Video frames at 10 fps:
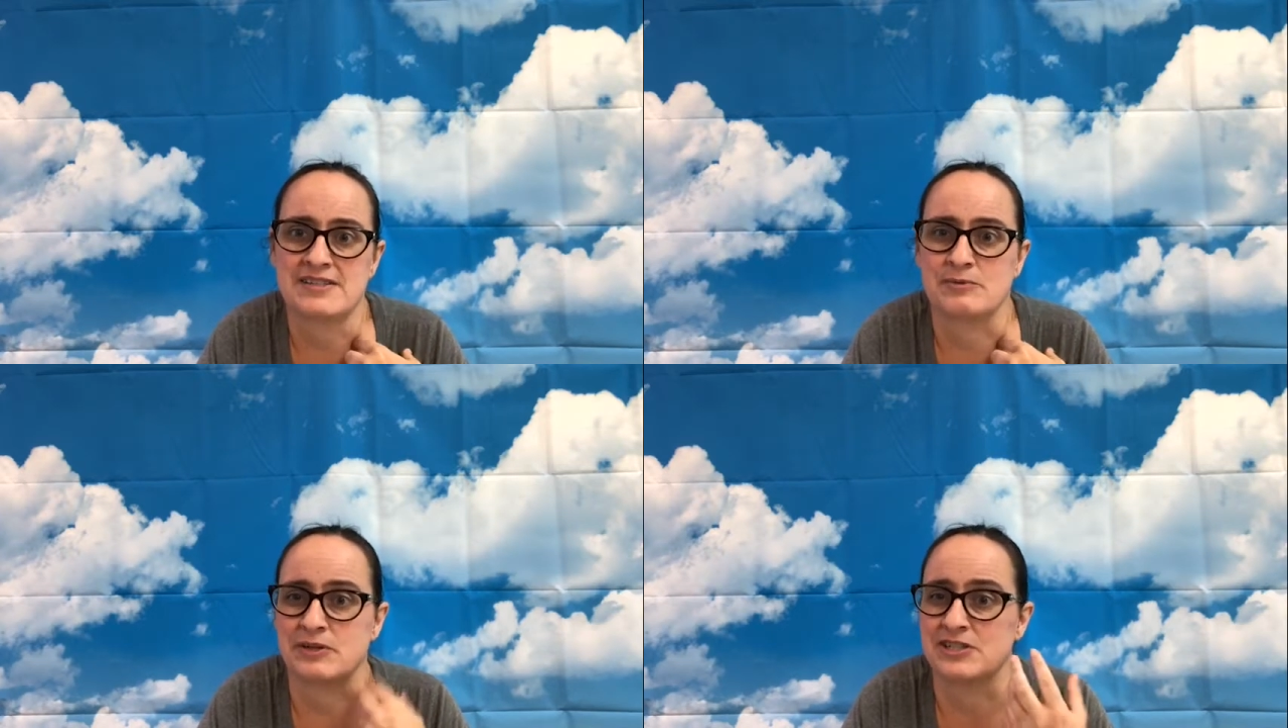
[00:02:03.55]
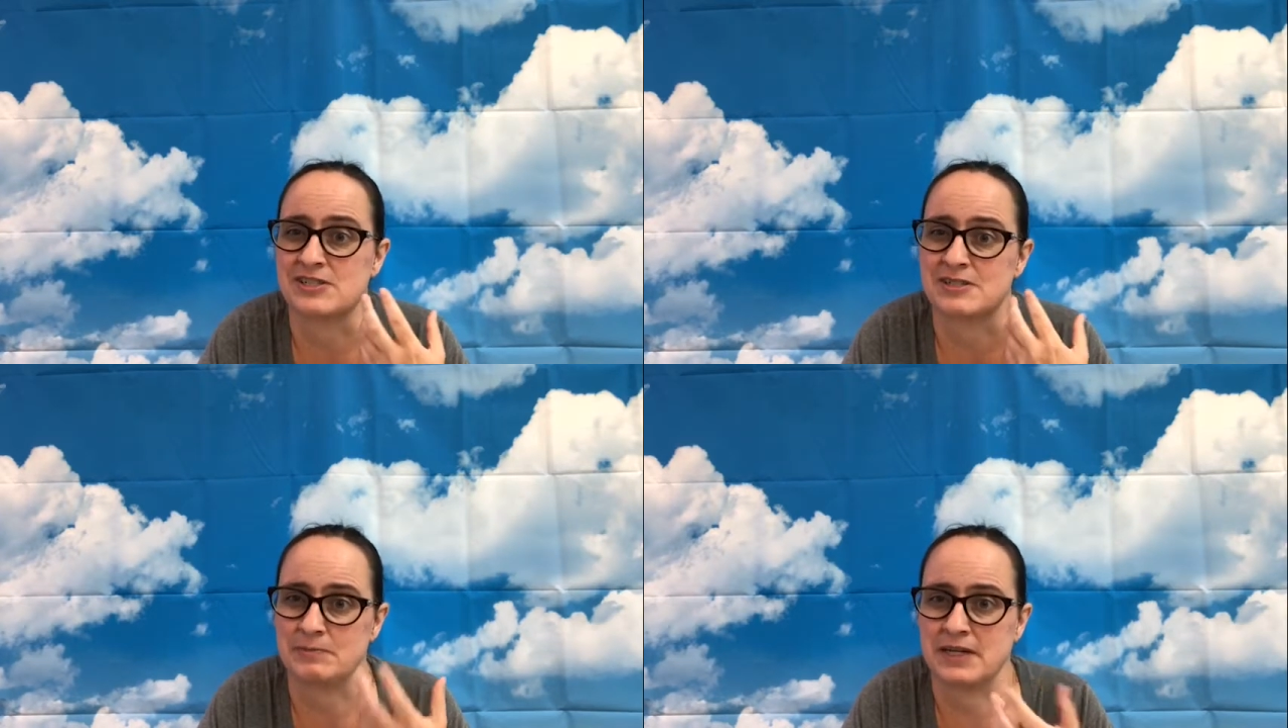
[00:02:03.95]
It really just
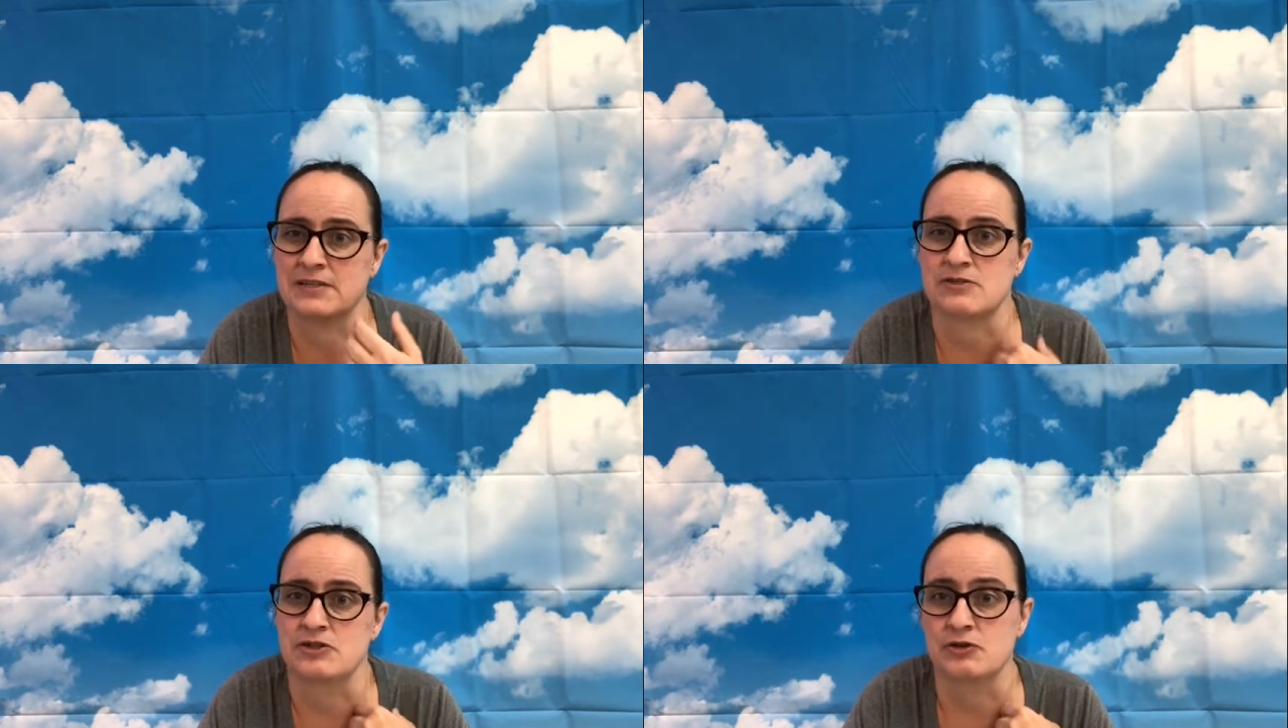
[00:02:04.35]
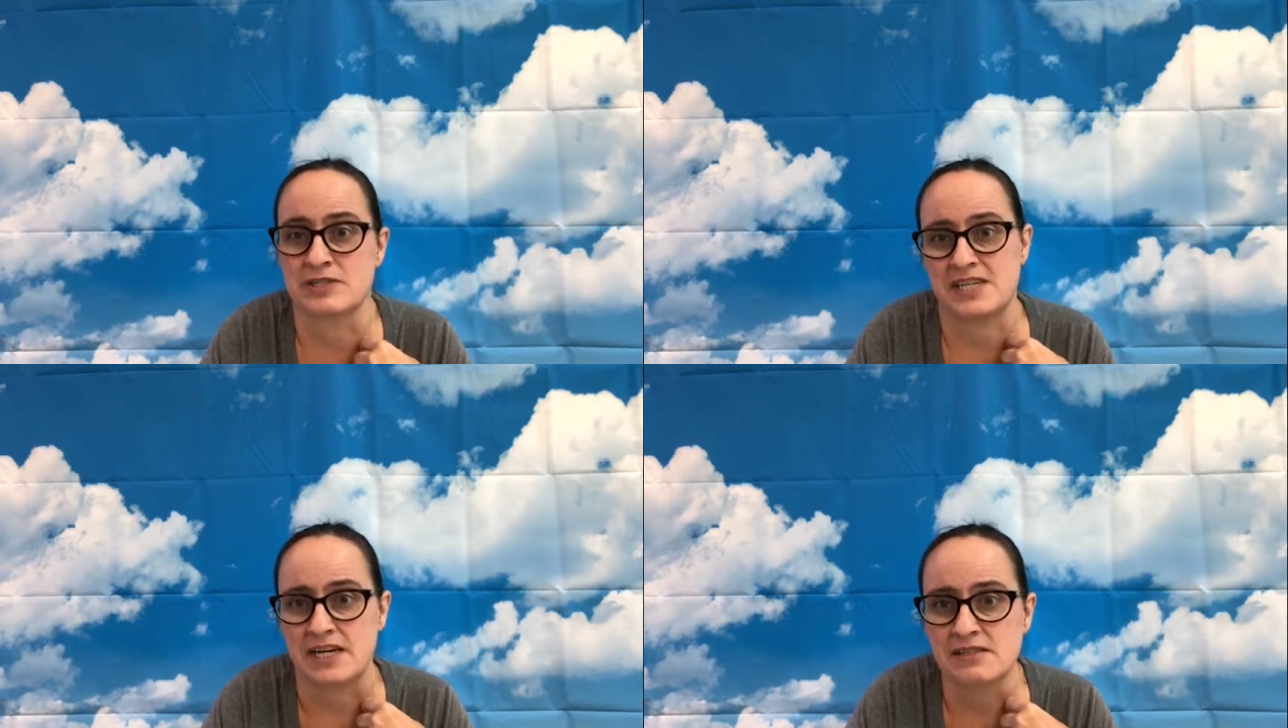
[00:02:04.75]
depends on your
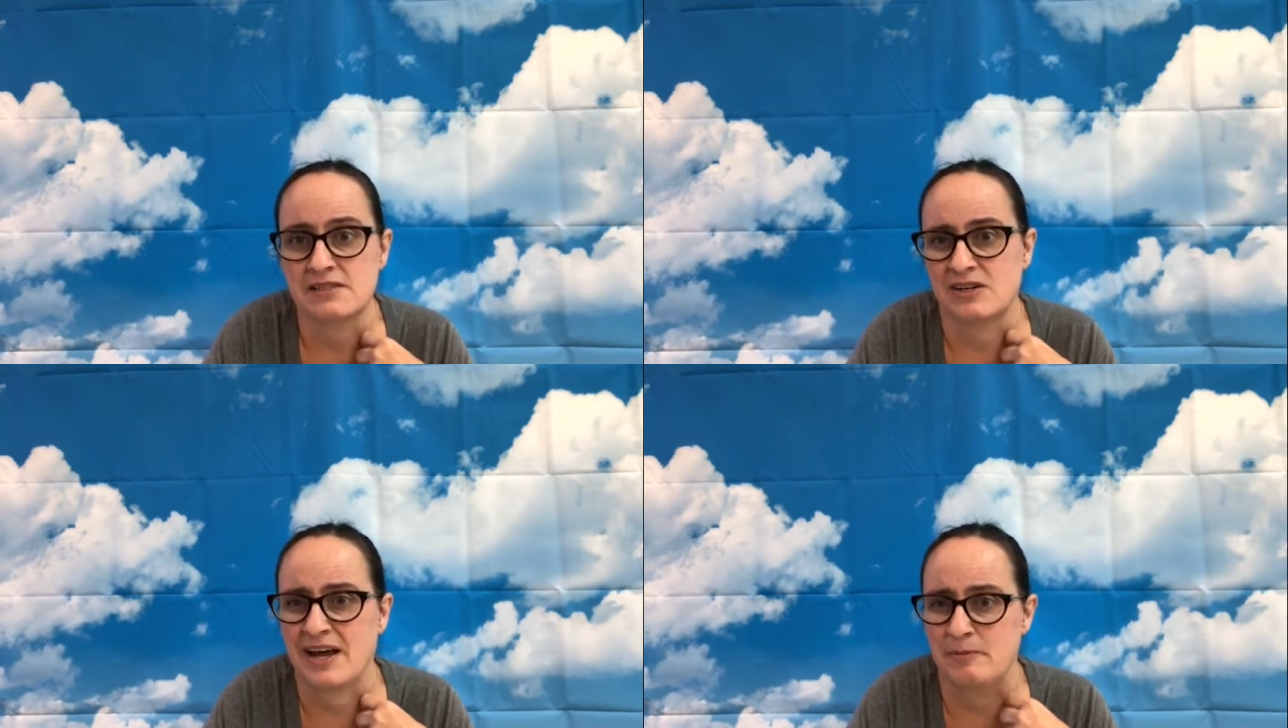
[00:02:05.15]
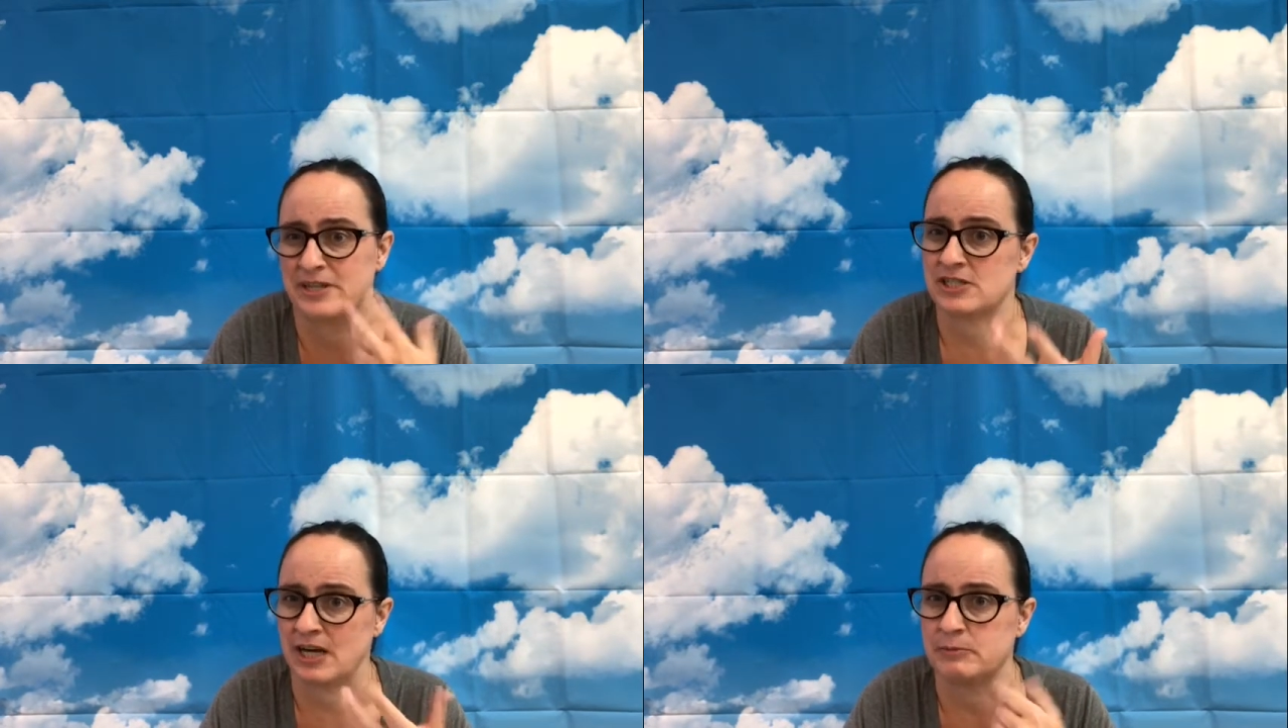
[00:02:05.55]
taste and how
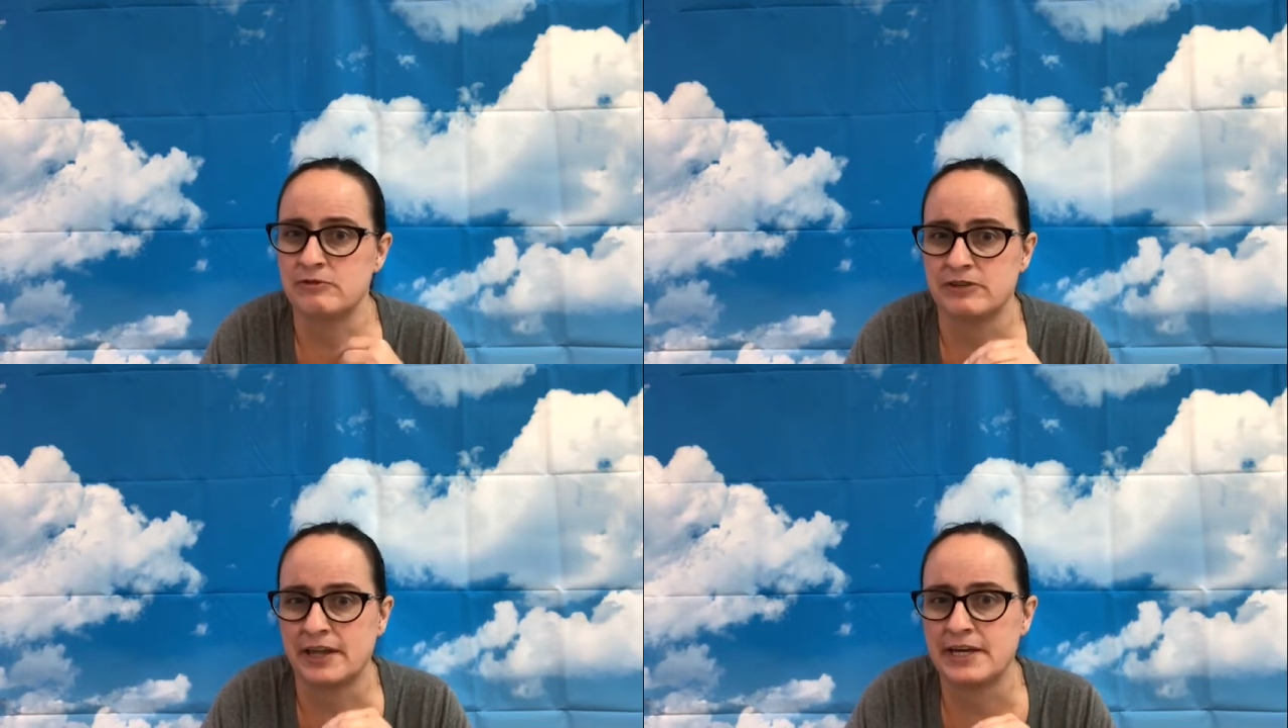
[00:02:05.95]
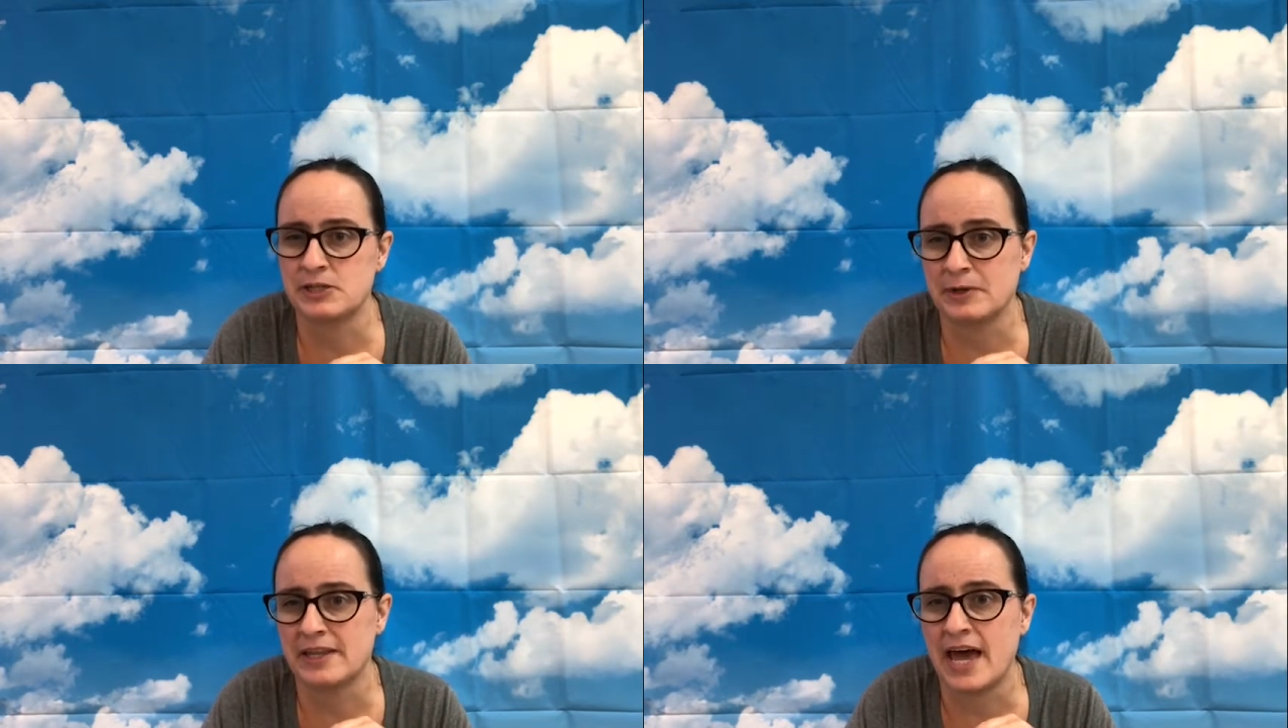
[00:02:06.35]
much time you feel like
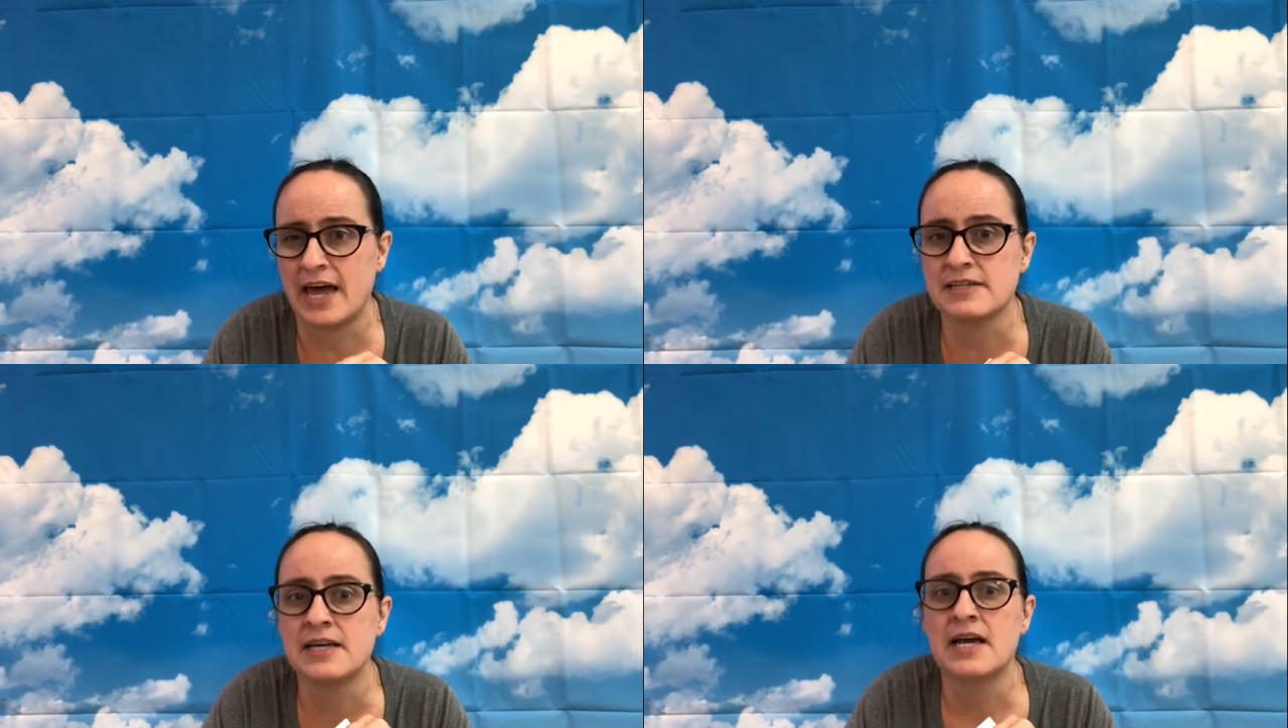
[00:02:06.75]
doing that.